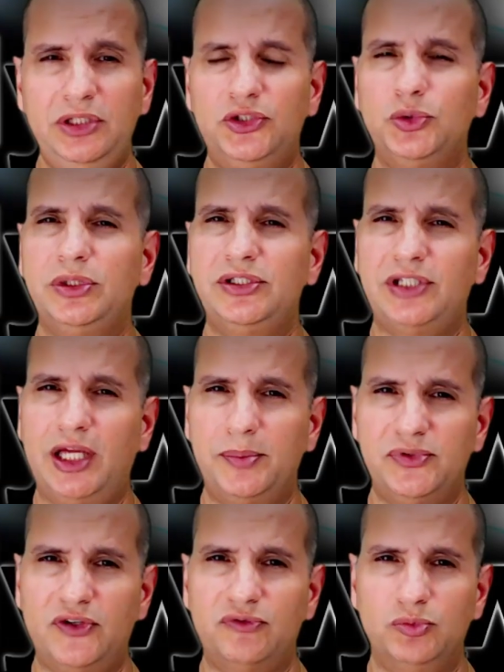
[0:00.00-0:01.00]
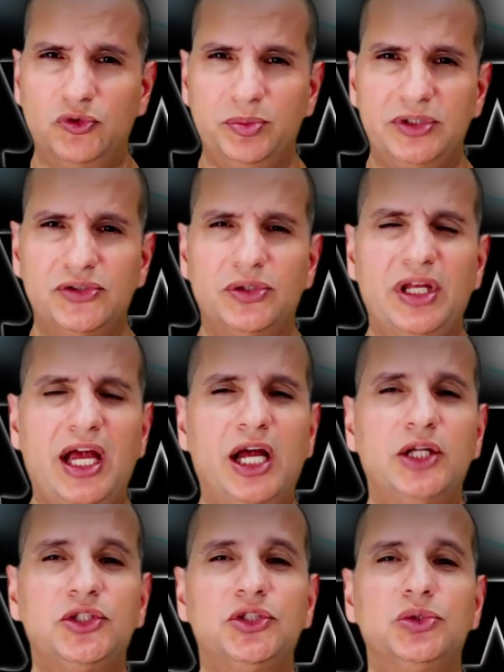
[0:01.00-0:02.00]
Too and Time's Up movements on
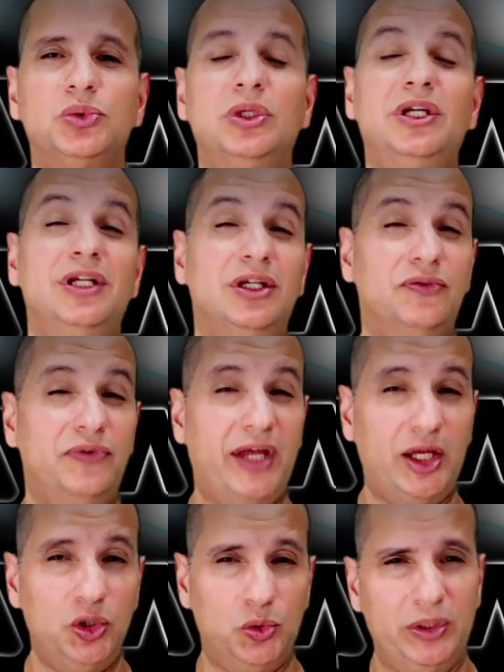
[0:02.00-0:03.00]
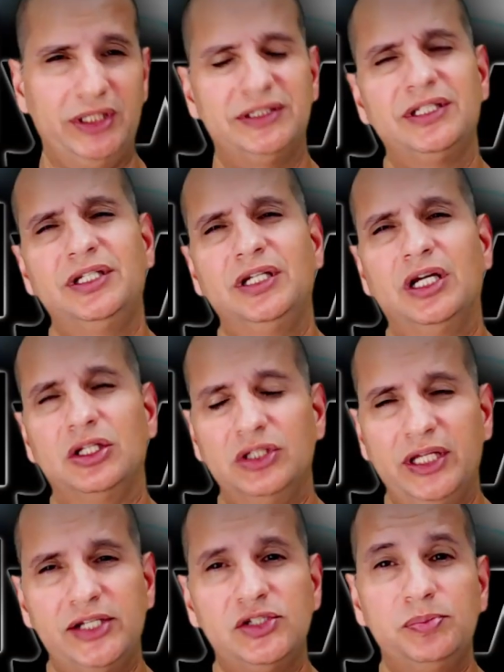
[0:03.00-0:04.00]
how to evaluate
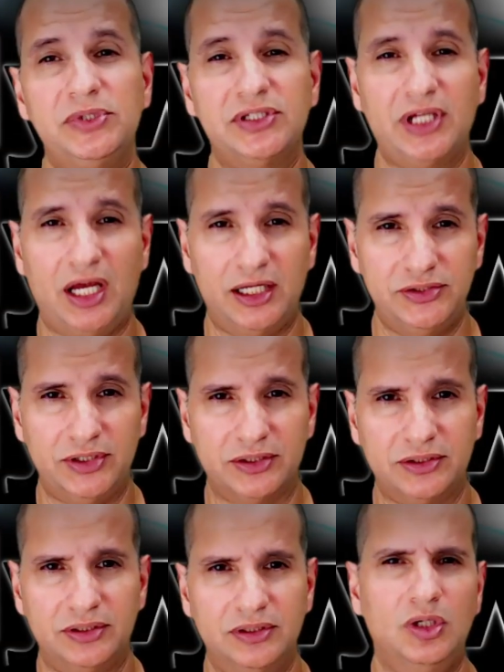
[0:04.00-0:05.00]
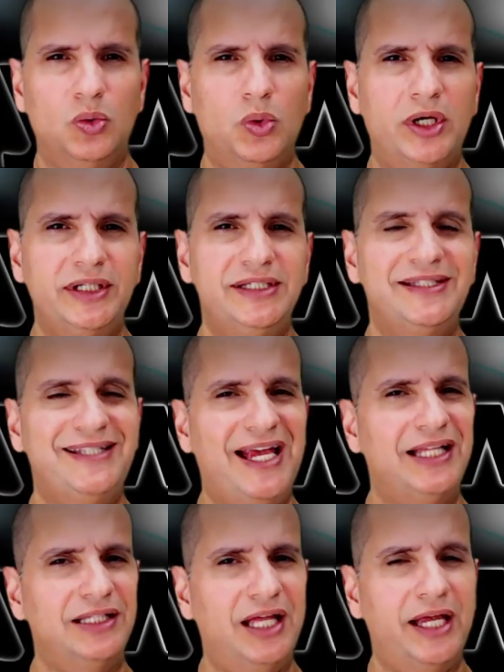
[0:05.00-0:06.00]
alleged misconduct. What is
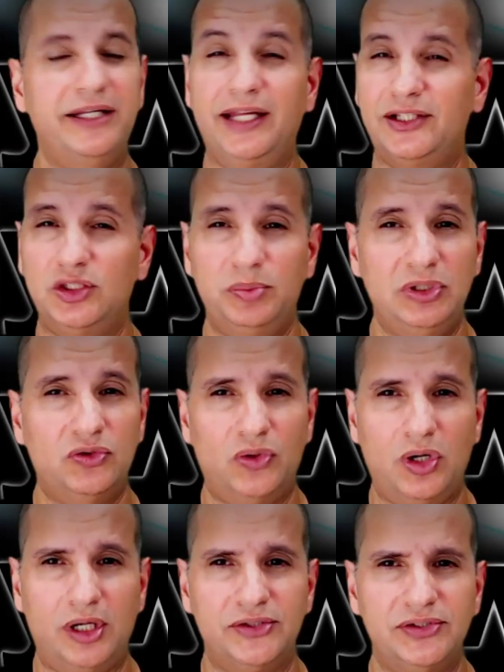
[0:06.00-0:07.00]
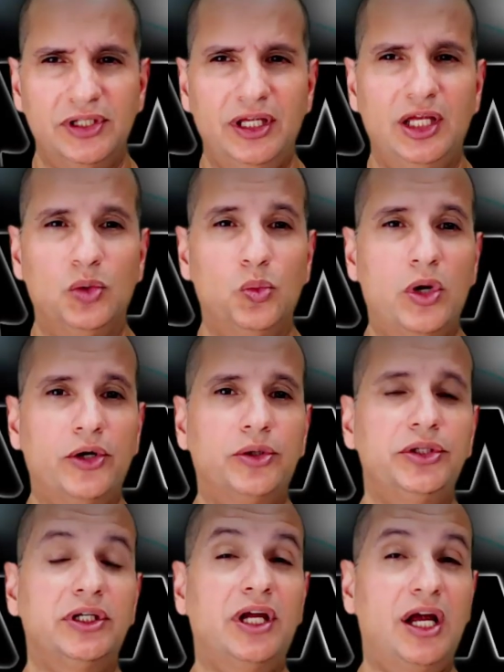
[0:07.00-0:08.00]
that line not to be crossed, and what are
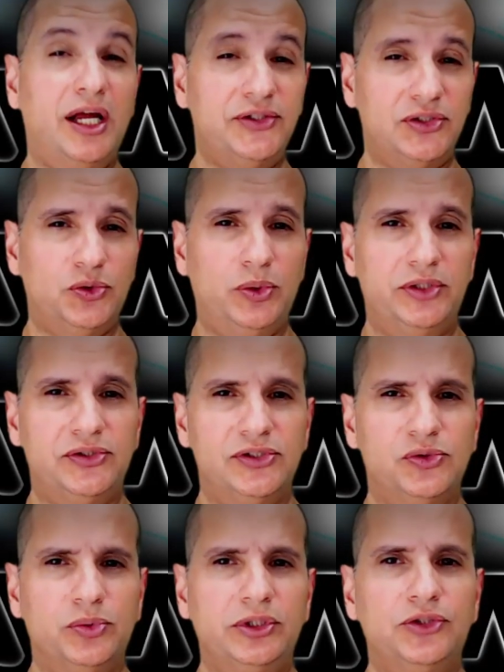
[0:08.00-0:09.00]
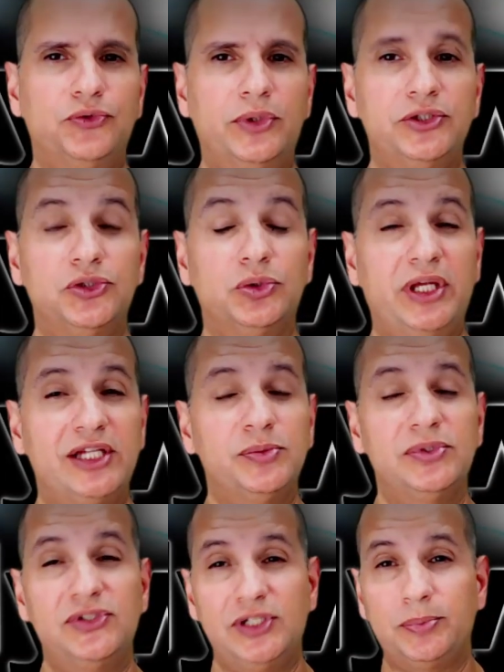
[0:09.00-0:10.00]
the consequences when the threshold has
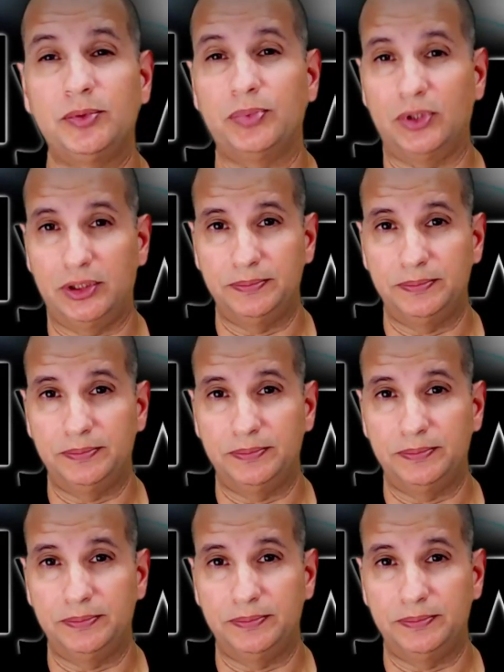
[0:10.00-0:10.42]
been stepped upon?